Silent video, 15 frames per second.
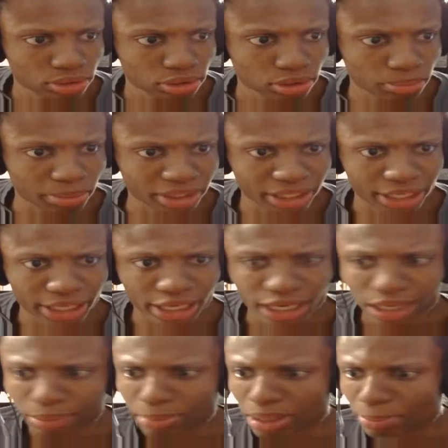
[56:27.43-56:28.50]
but
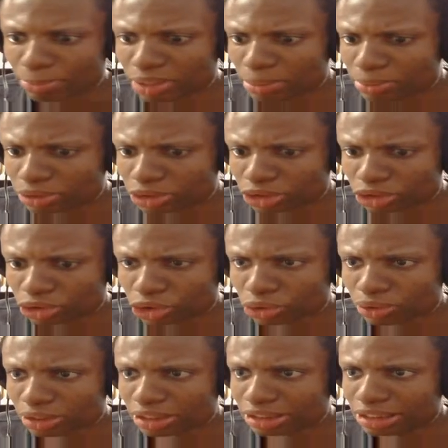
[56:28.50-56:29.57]
yeah, I'm pretty much sure
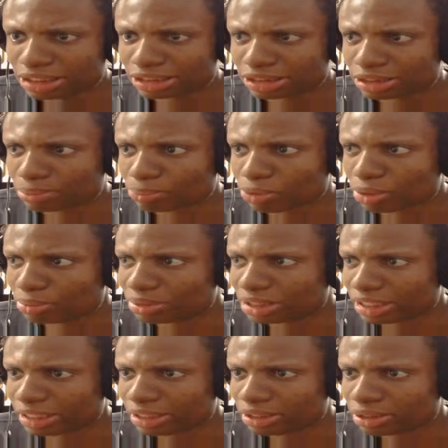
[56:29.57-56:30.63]
that this is the prompt
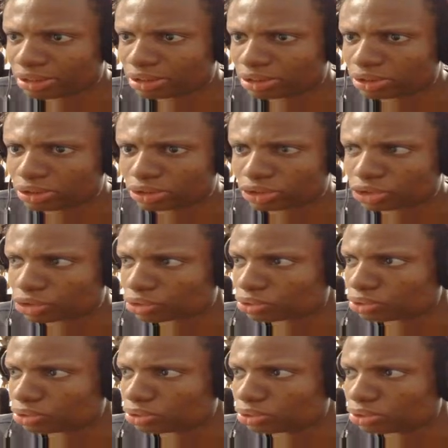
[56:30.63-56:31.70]
here.
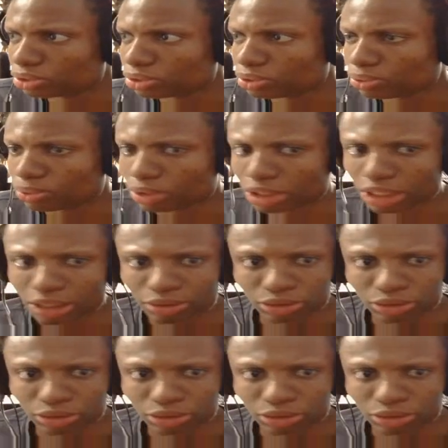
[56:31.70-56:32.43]
So what I'll